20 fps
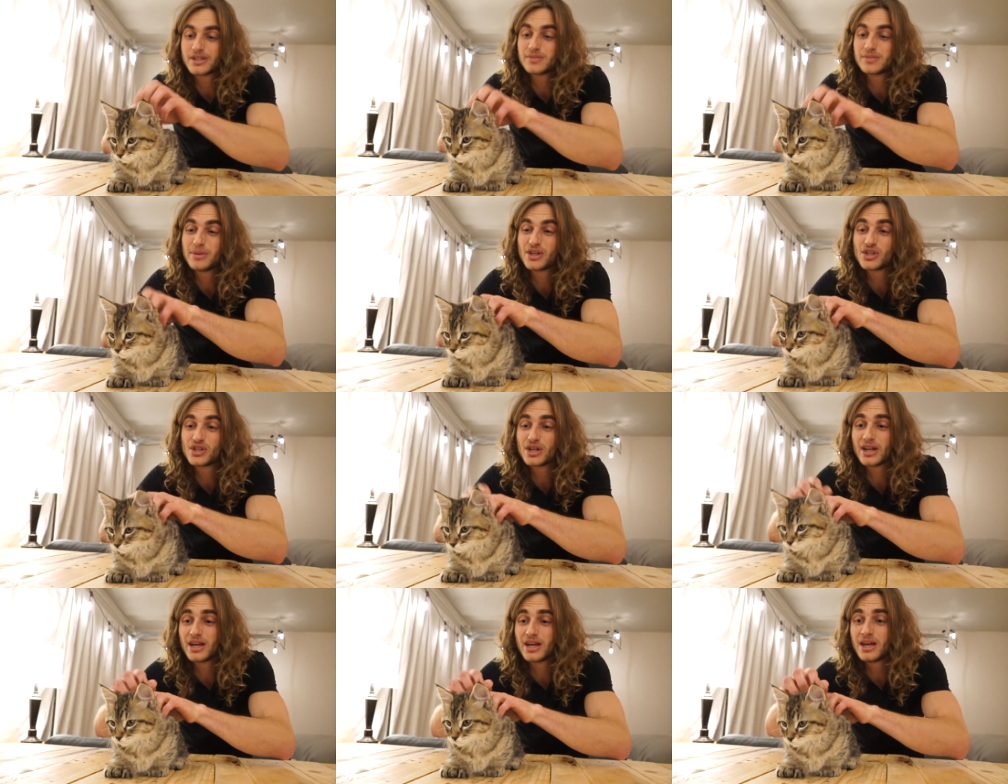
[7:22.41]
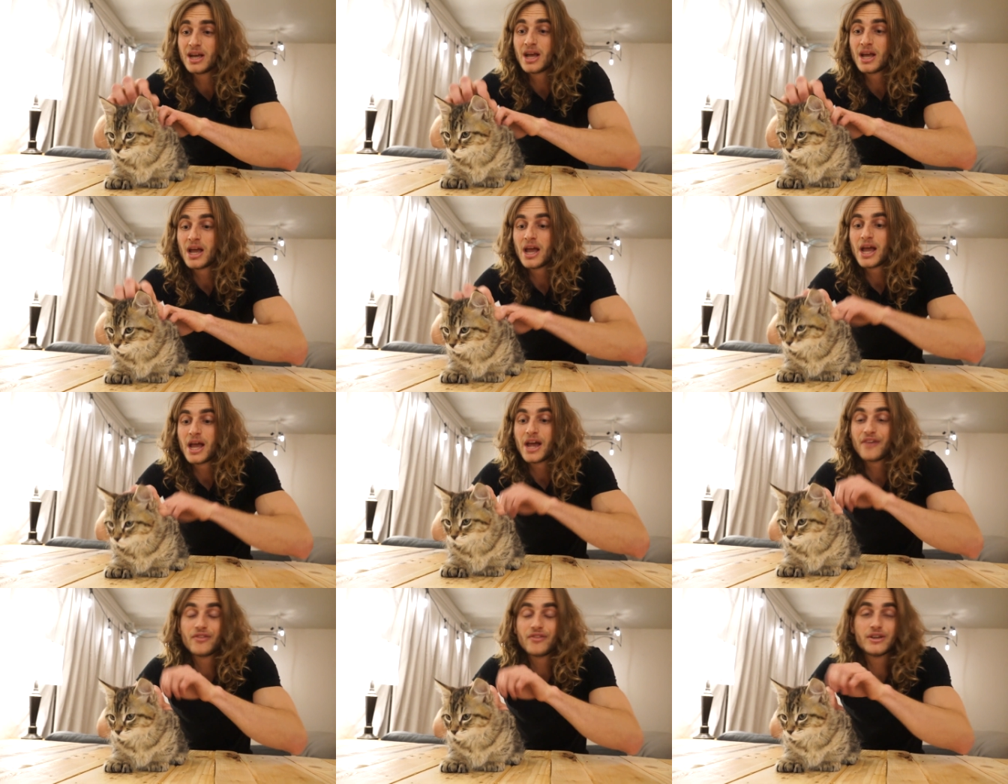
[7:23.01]
especially
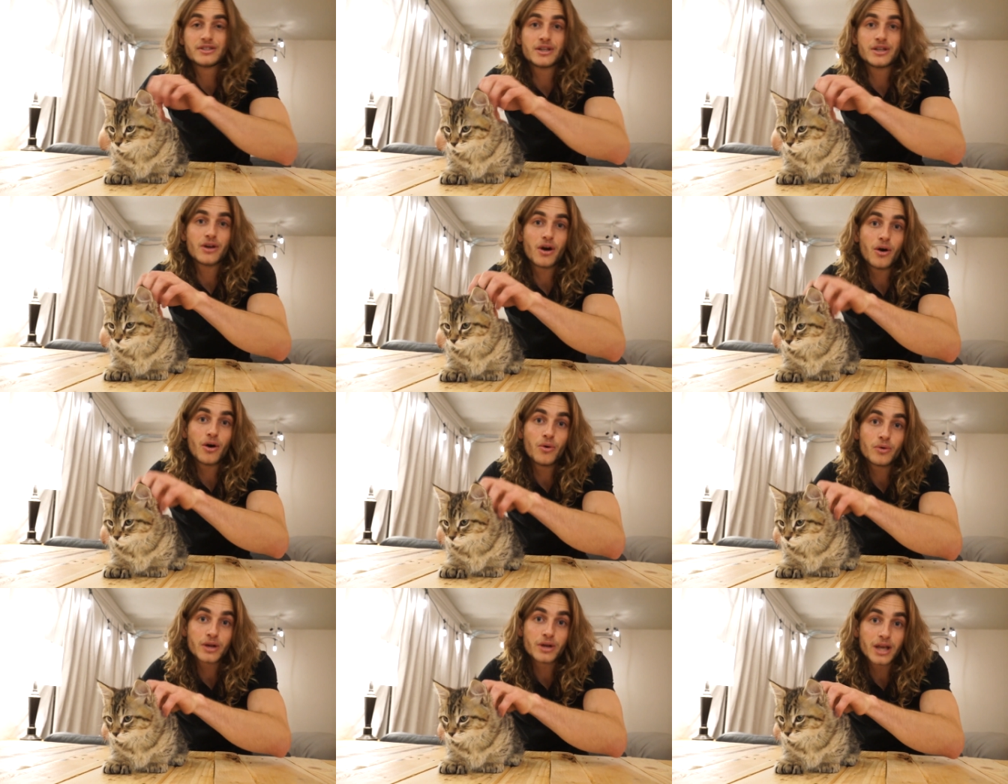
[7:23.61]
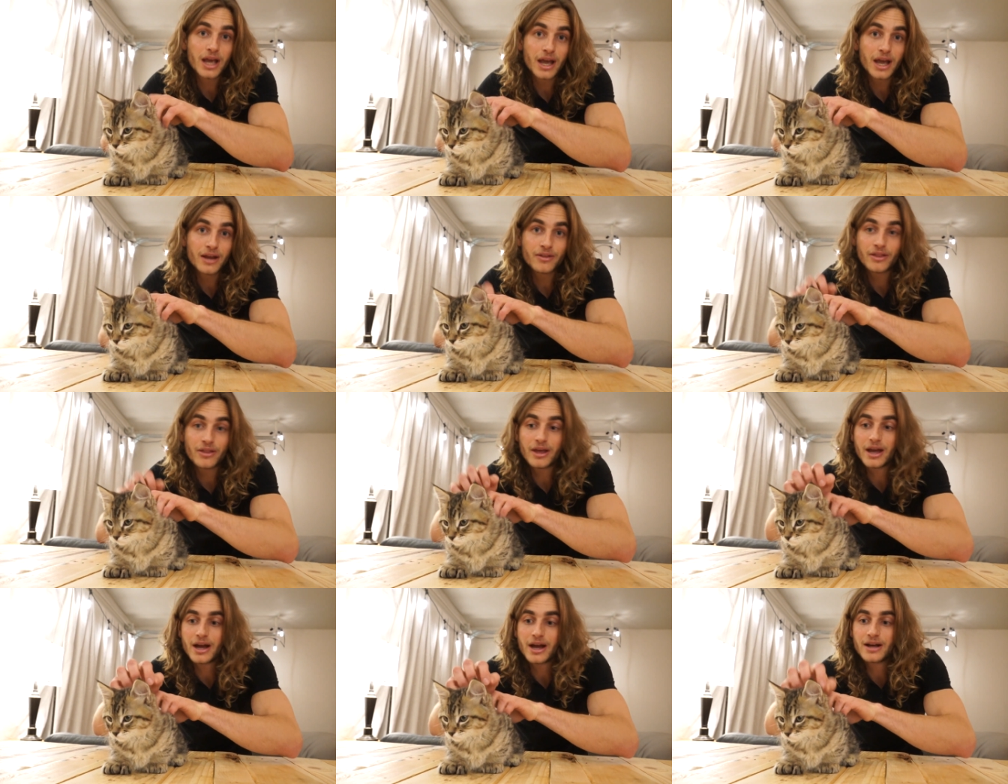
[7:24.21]
if there's an older cat in
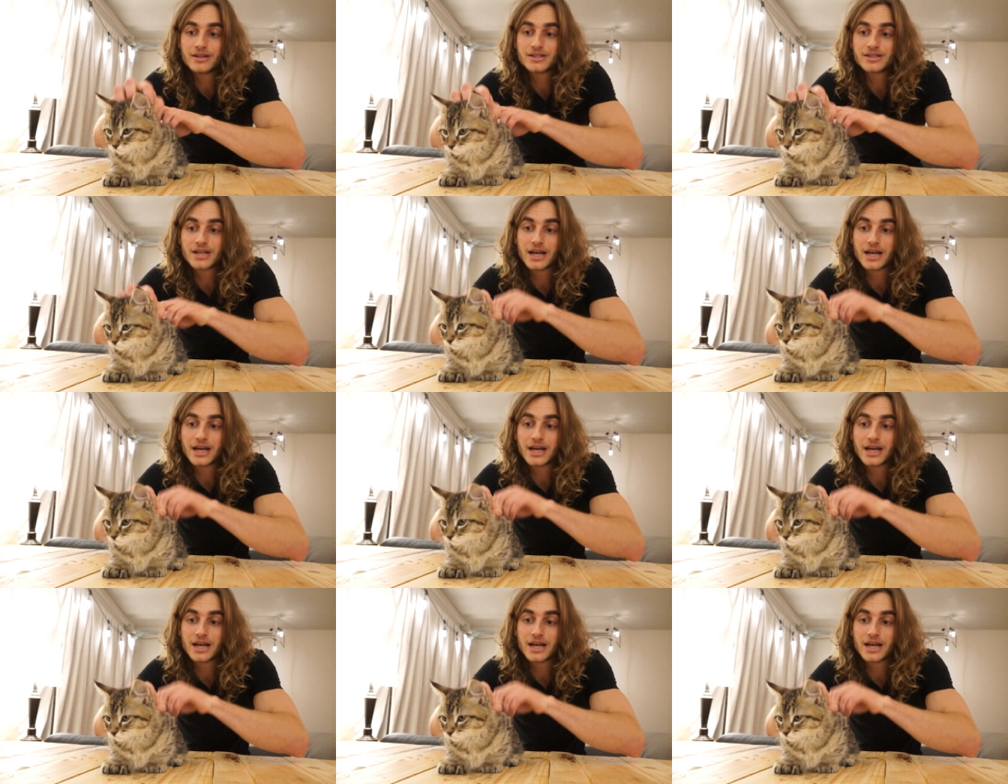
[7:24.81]
the house.